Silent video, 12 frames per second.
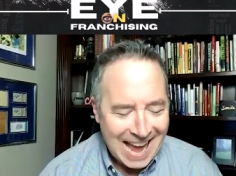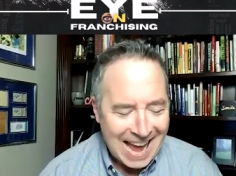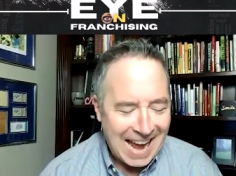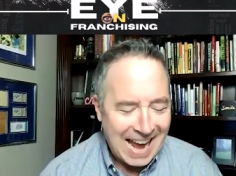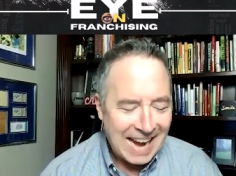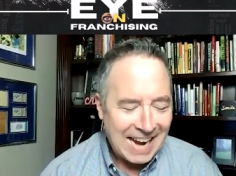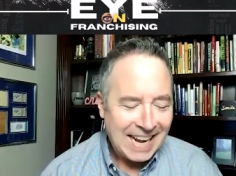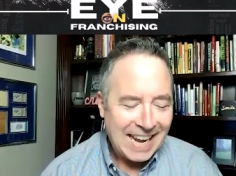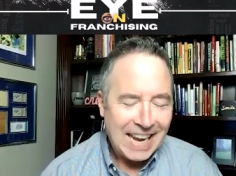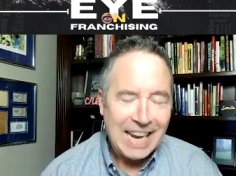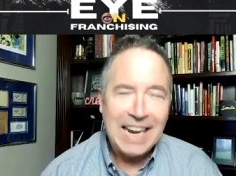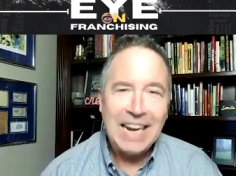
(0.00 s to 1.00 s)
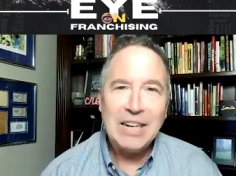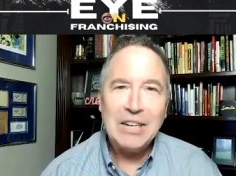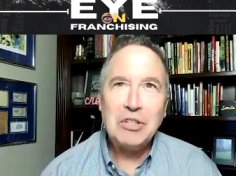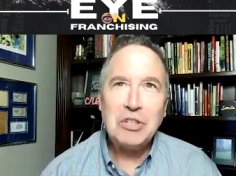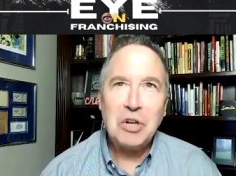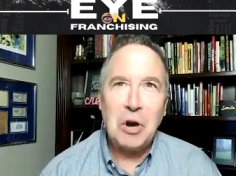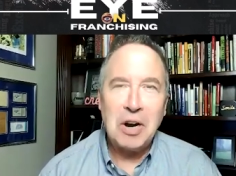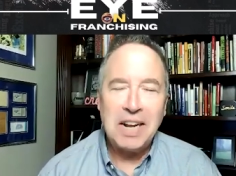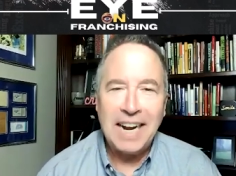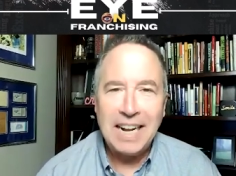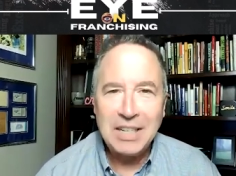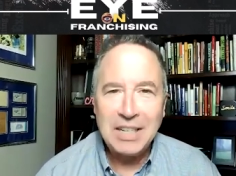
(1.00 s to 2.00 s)
And he
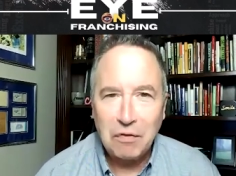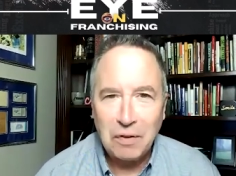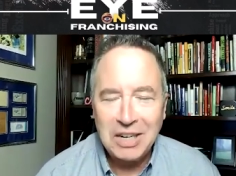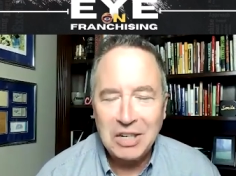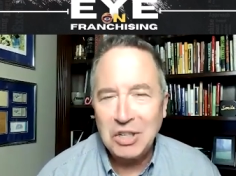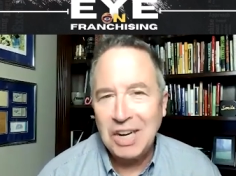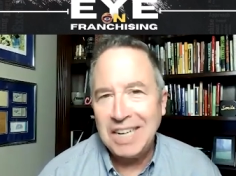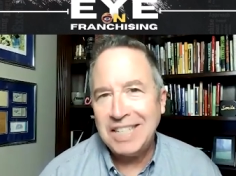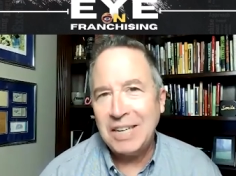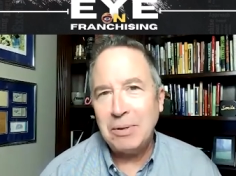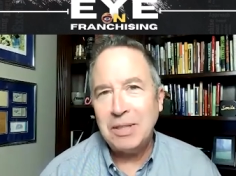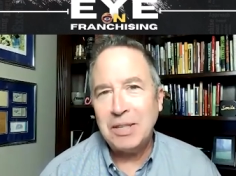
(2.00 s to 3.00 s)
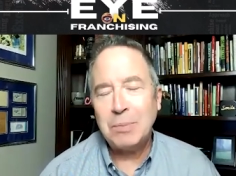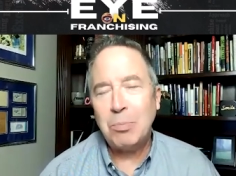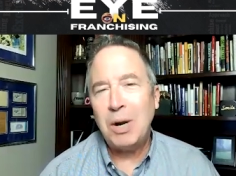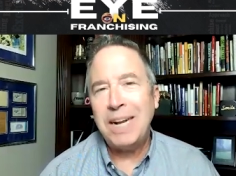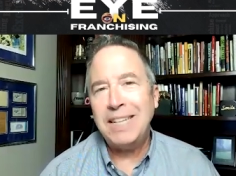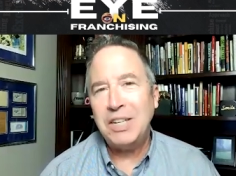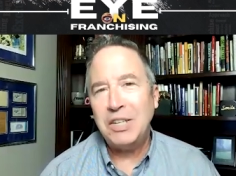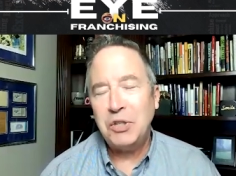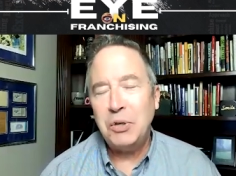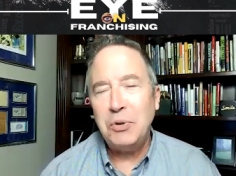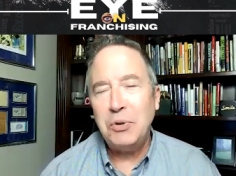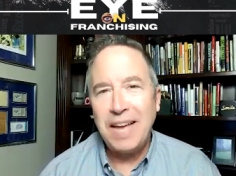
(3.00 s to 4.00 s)
started as a franchisee with this brand in
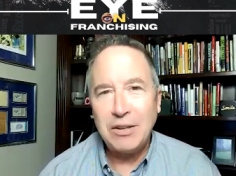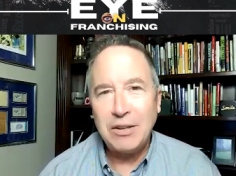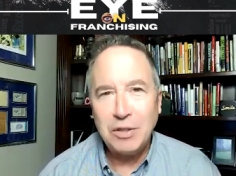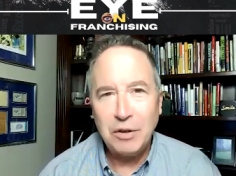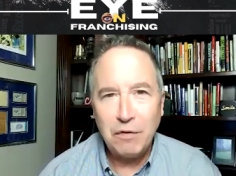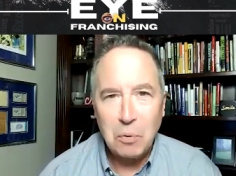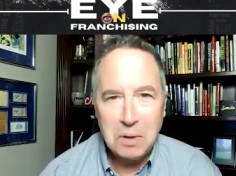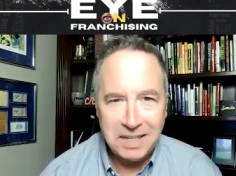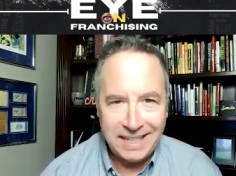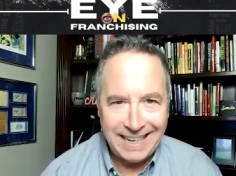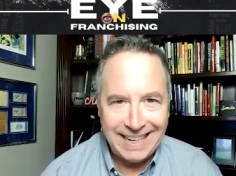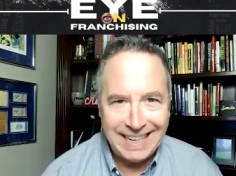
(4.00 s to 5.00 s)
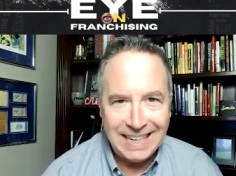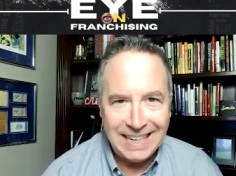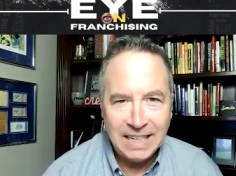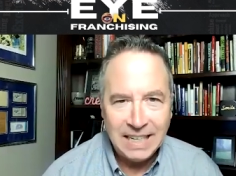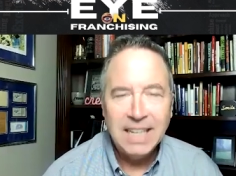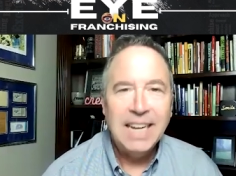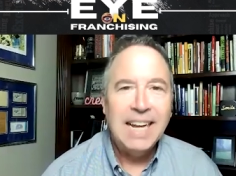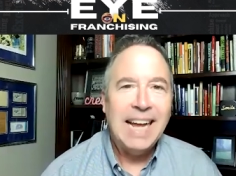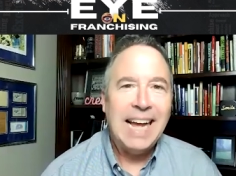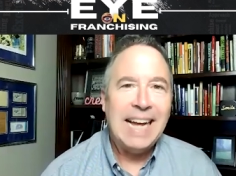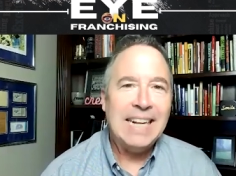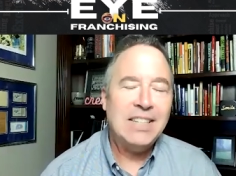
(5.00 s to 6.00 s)
two thousand fourteen.
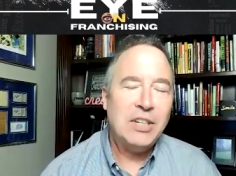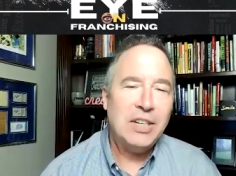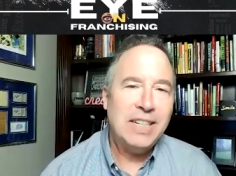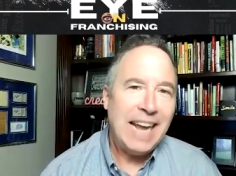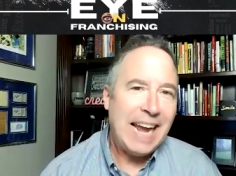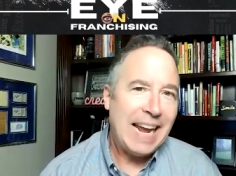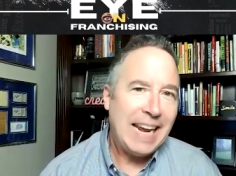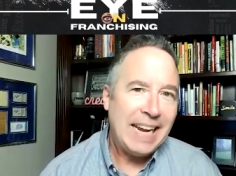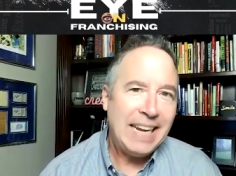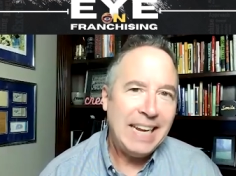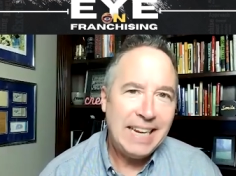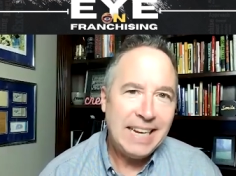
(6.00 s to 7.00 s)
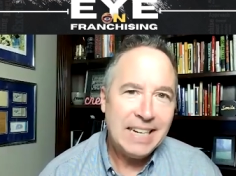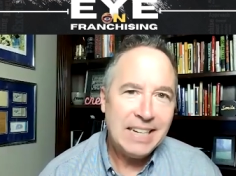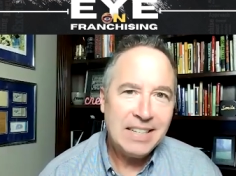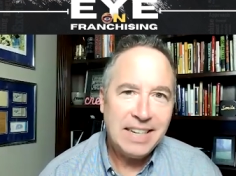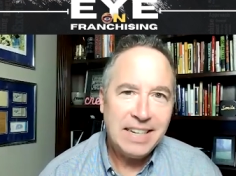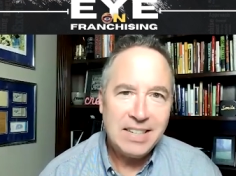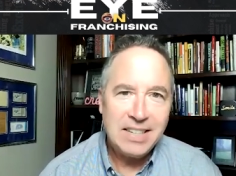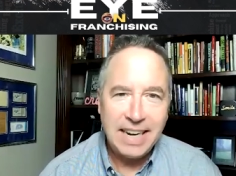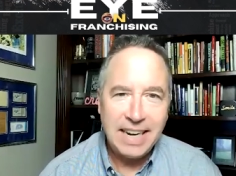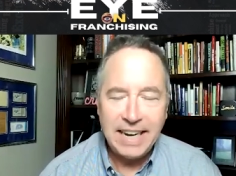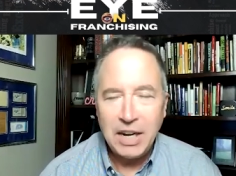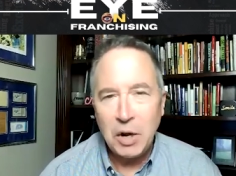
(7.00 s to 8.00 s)
And today he is the
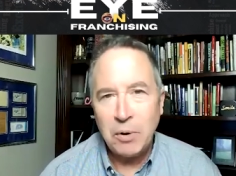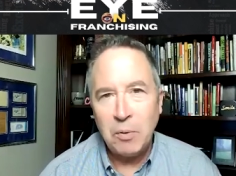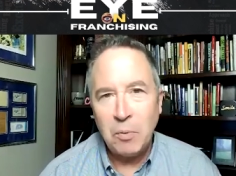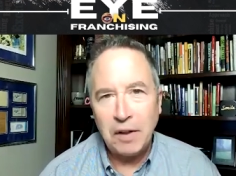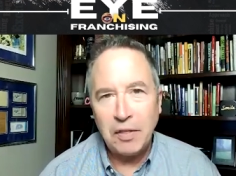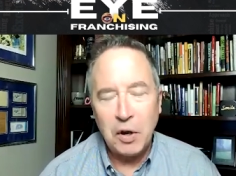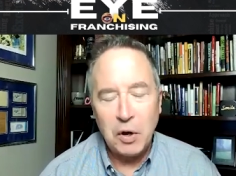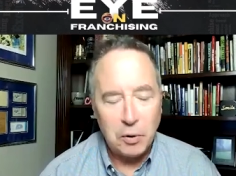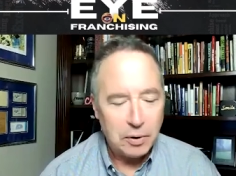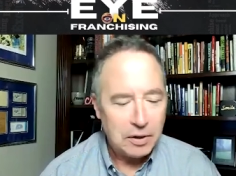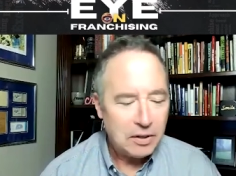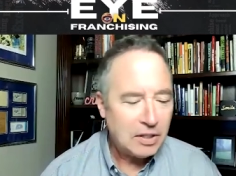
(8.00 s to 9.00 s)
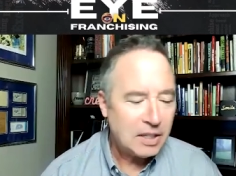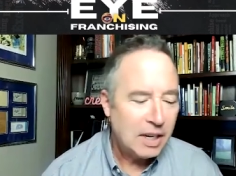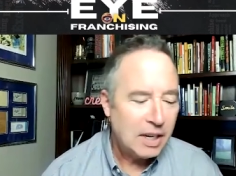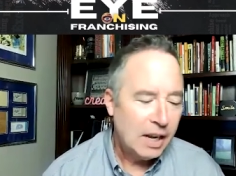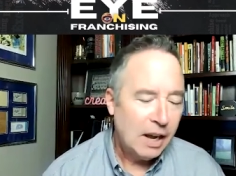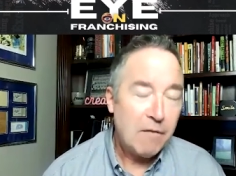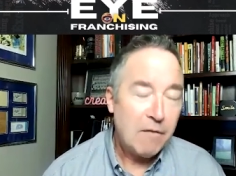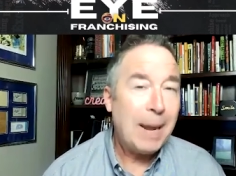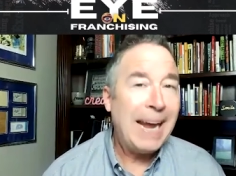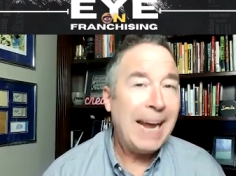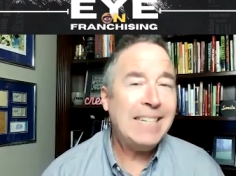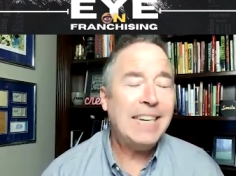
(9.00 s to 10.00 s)
C E O and one of the owners of
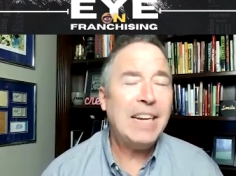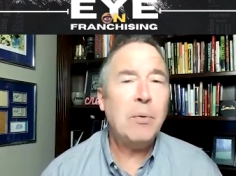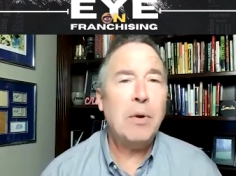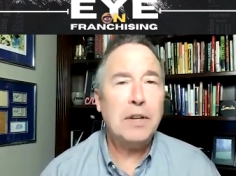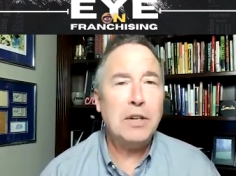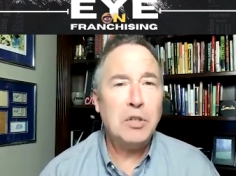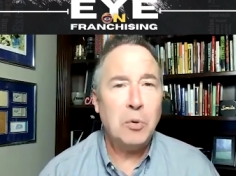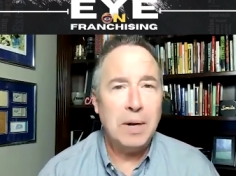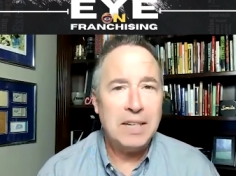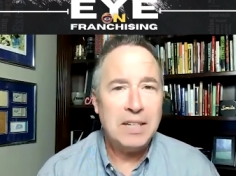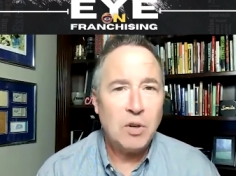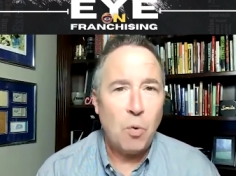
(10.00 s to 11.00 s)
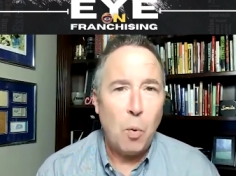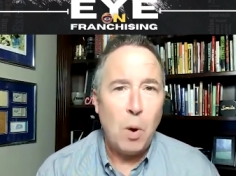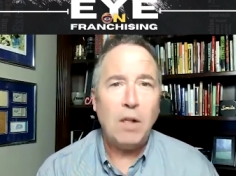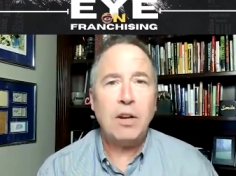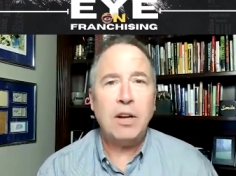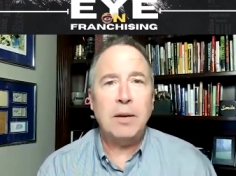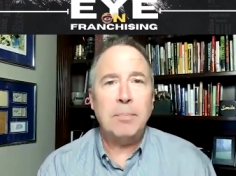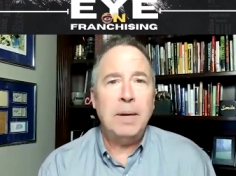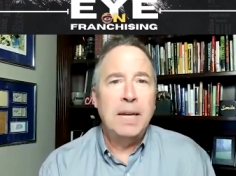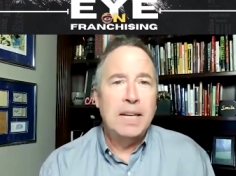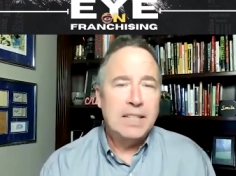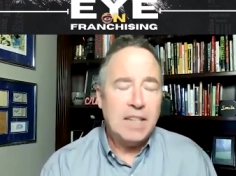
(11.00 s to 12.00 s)
Painting with a Twist. Welcome,
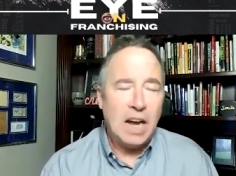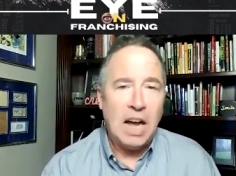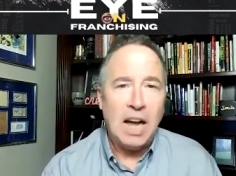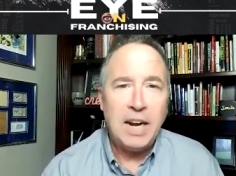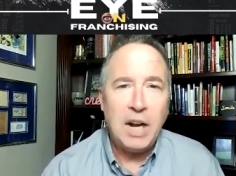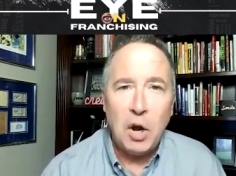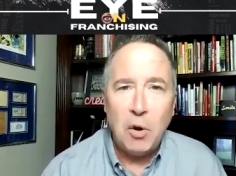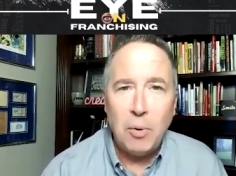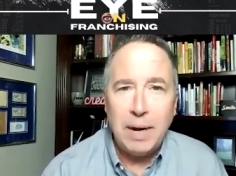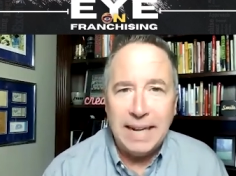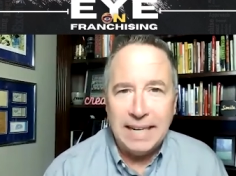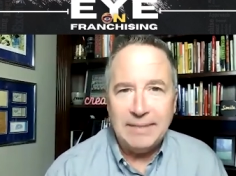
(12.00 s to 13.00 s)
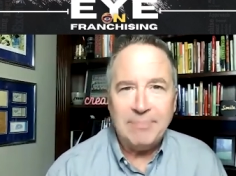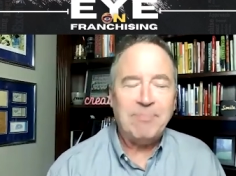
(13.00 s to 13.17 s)
Todd Owen.